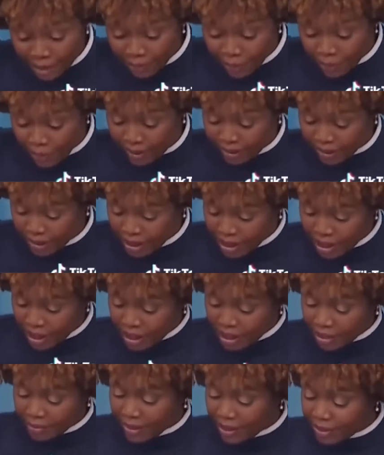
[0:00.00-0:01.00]
airport,
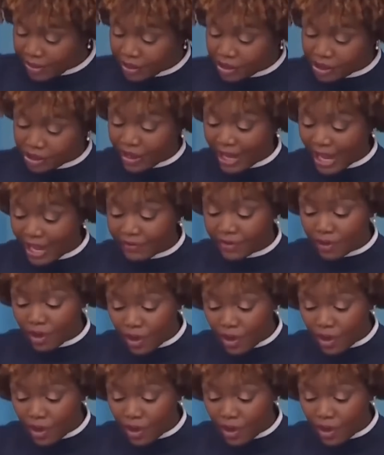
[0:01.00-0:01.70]
Americans should have